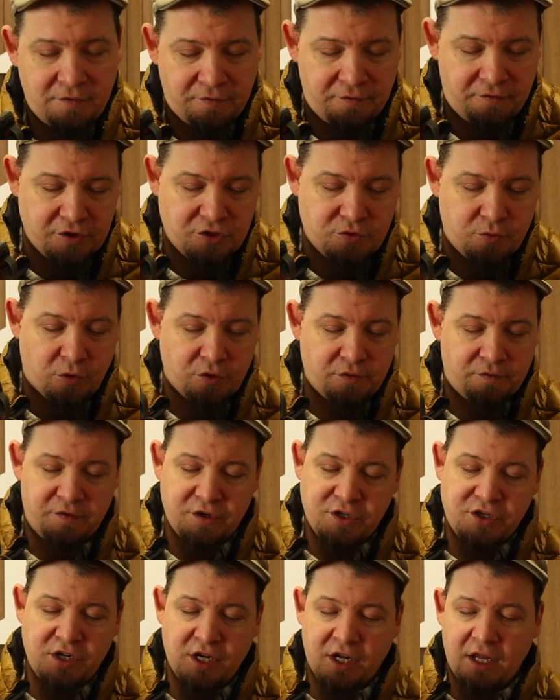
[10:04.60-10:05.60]
freshwater
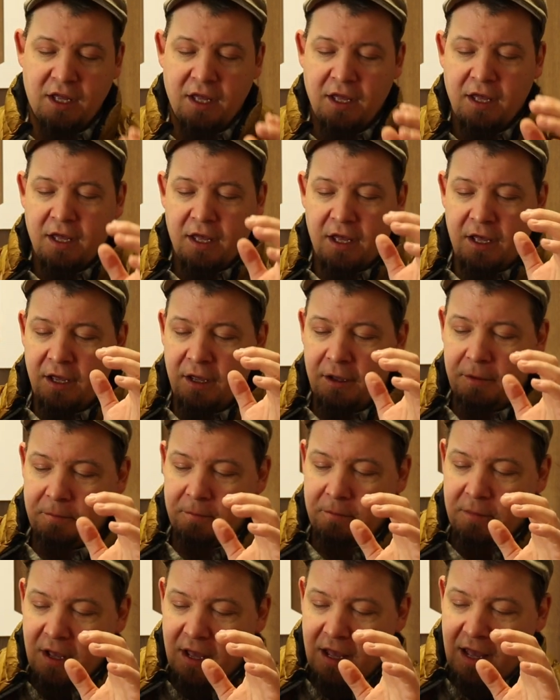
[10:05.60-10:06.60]
fishing,
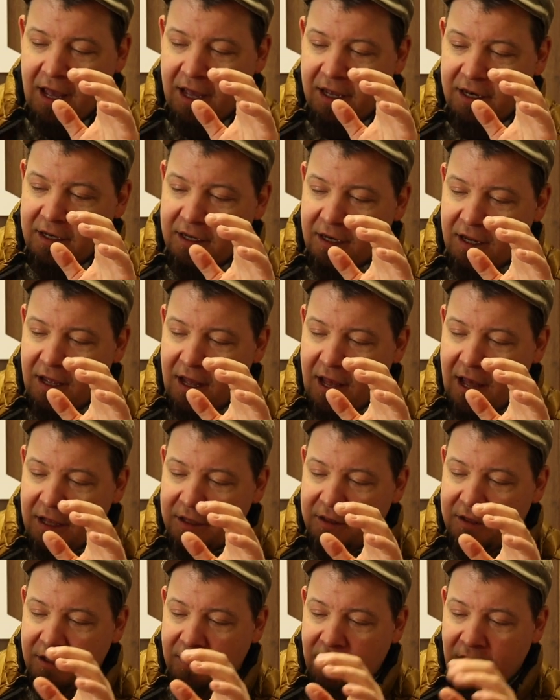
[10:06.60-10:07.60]
and
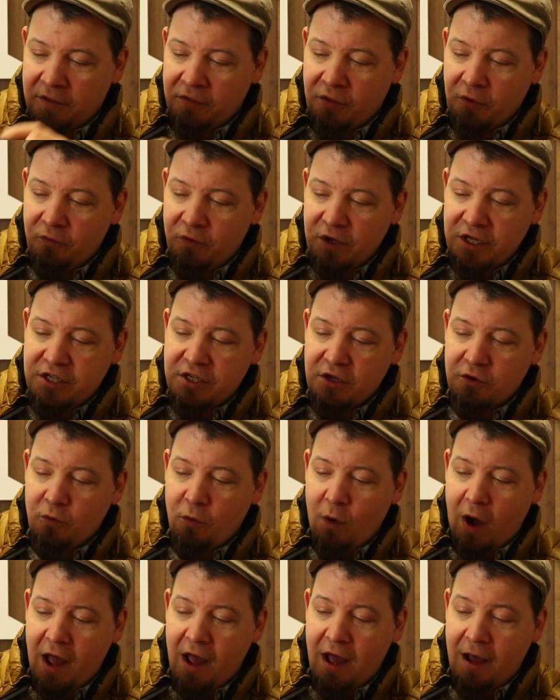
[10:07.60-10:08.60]
the reason
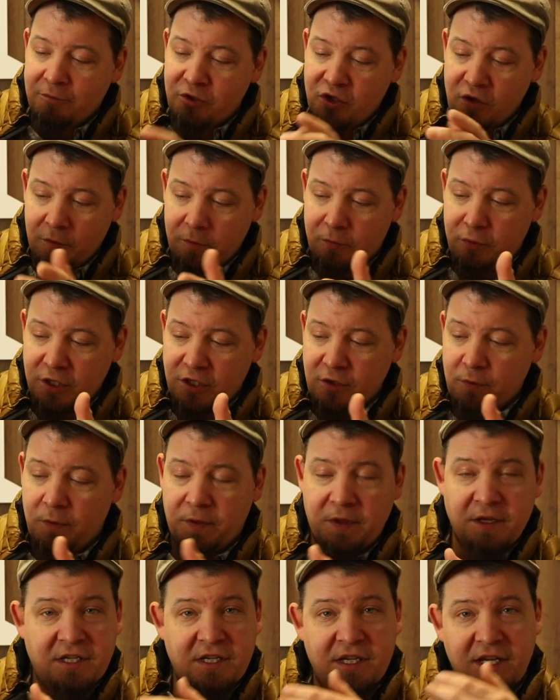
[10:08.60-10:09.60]
why I'm so impressed
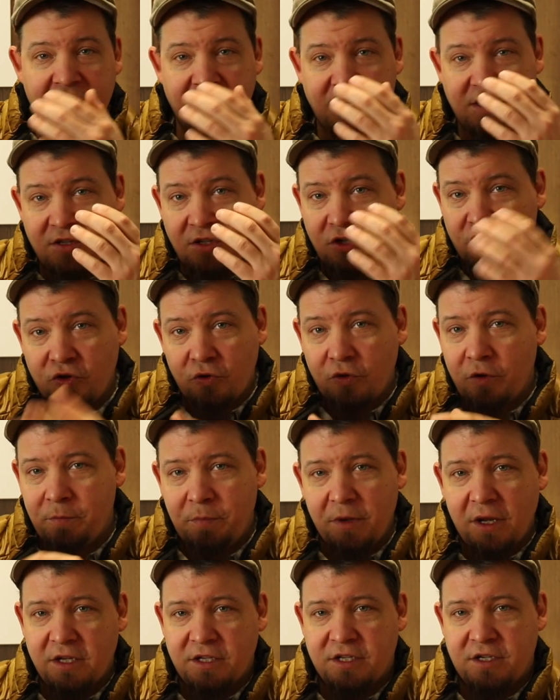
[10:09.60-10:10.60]
with this is the
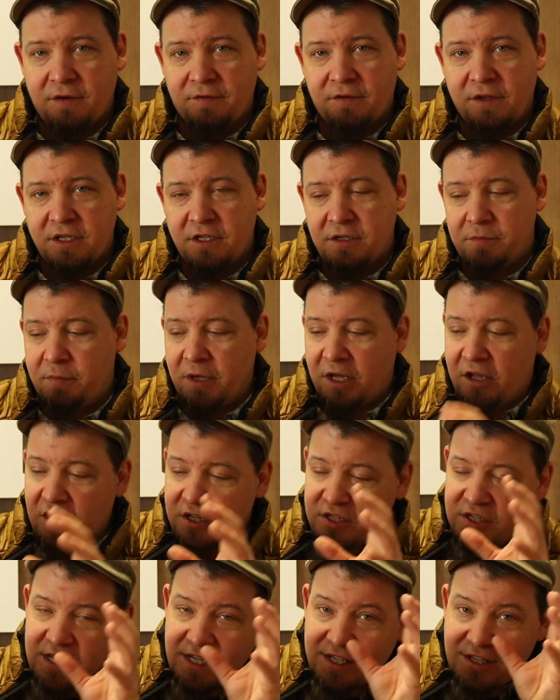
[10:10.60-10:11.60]
durability of this,
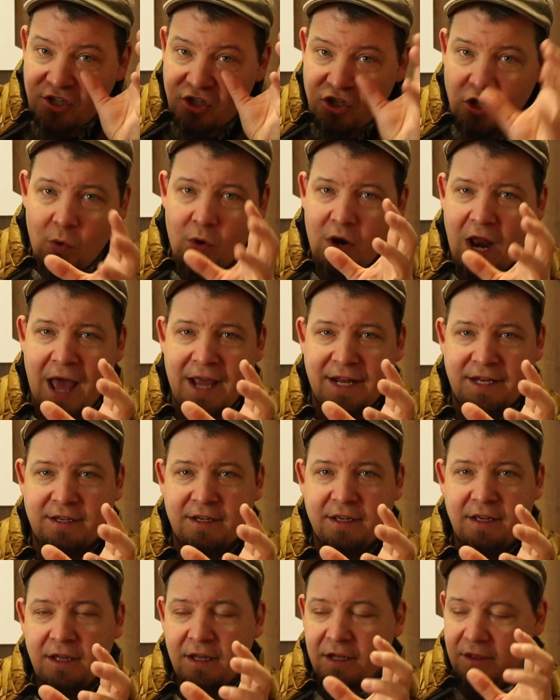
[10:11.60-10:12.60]
because it's so light,
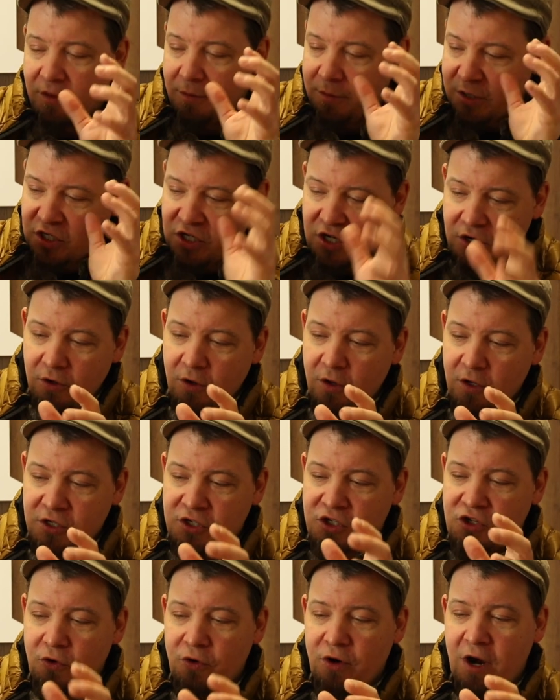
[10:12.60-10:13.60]
the material
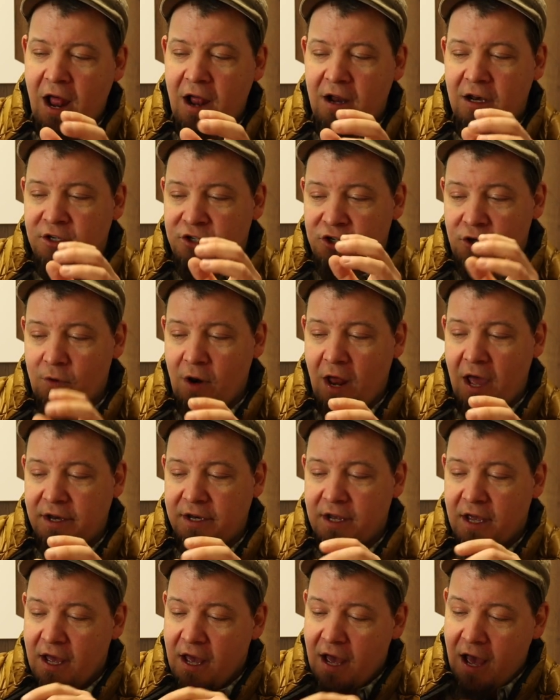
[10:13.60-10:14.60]
is so
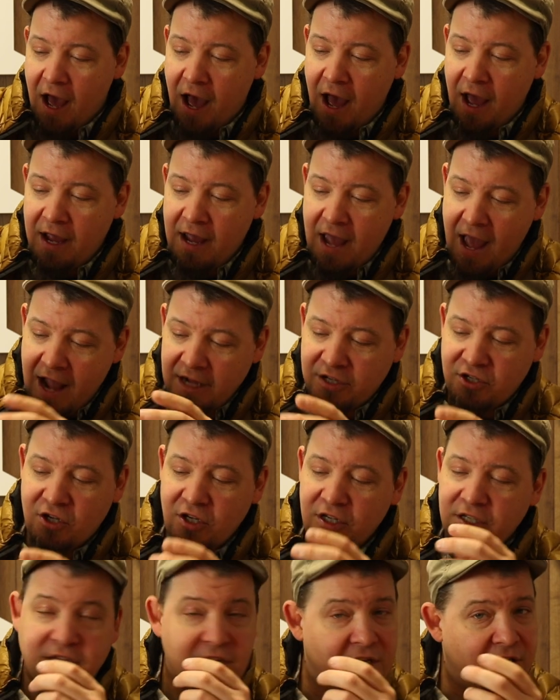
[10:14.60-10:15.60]
light, I
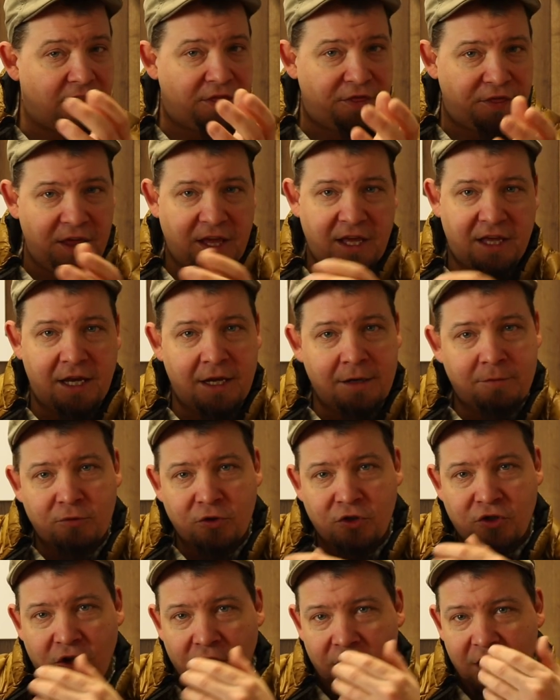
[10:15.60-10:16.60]
actually didn't think it
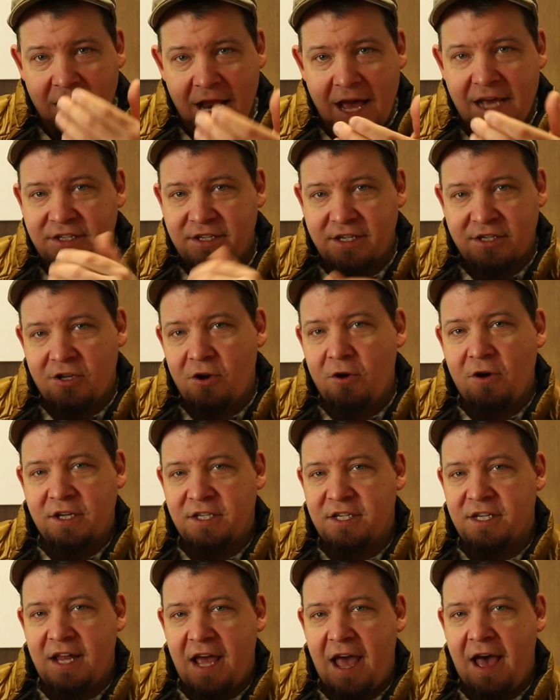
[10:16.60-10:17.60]
was gonna last as long
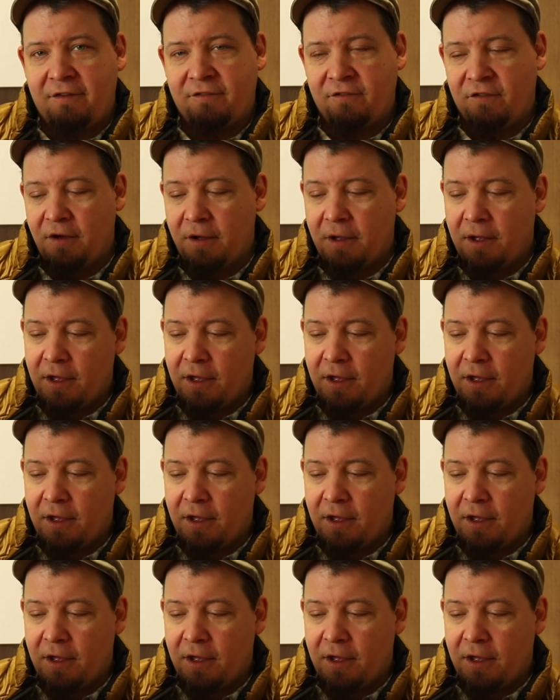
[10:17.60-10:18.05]
as it have.